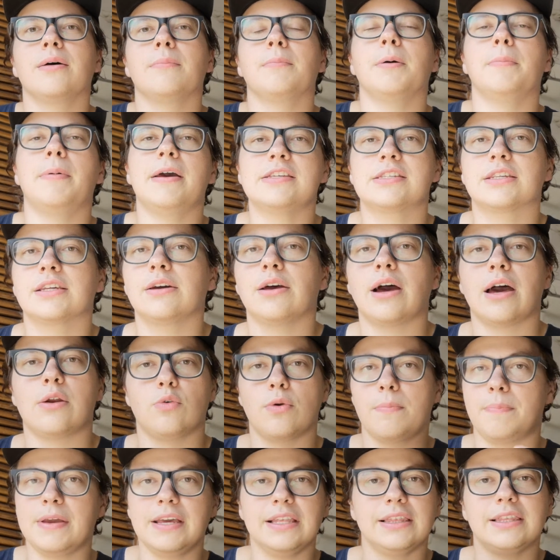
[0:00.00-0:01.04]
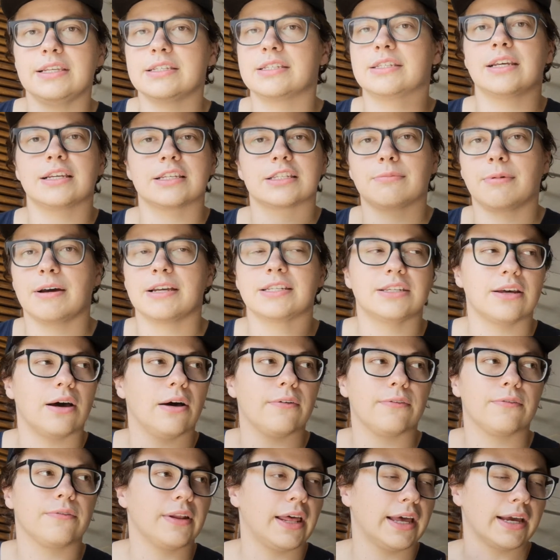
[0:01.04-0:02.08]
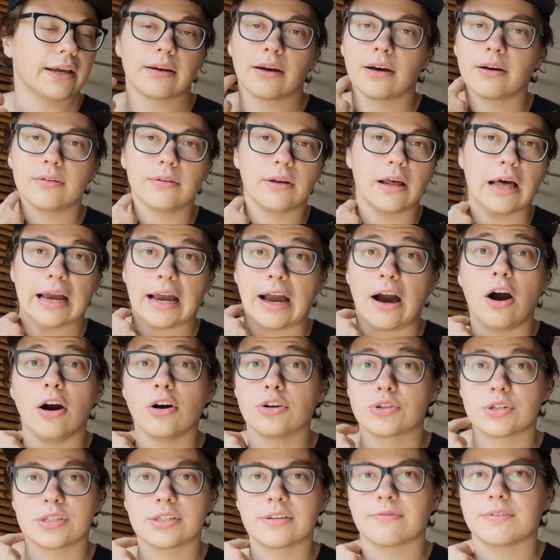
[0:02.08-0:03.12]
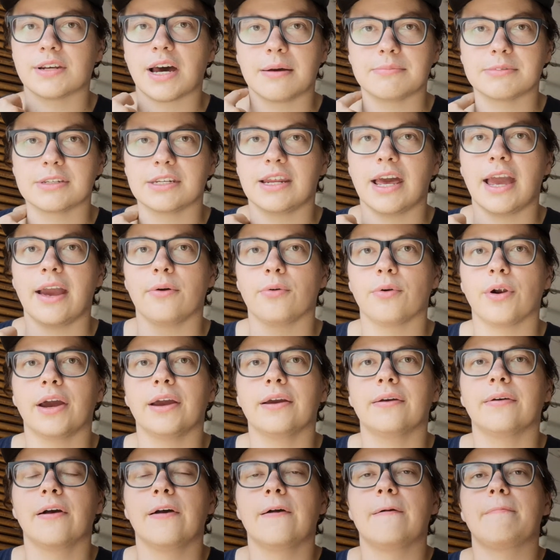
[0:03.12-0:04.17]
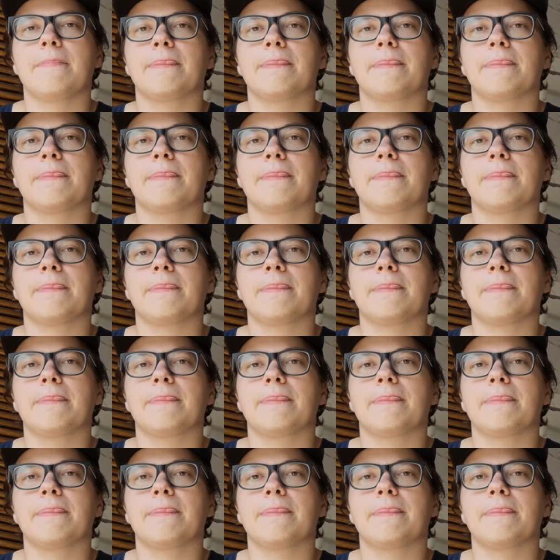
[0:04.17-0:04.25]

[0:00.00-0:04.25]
But basically, I'd repeat these things to myself like hundreds of times a day, right?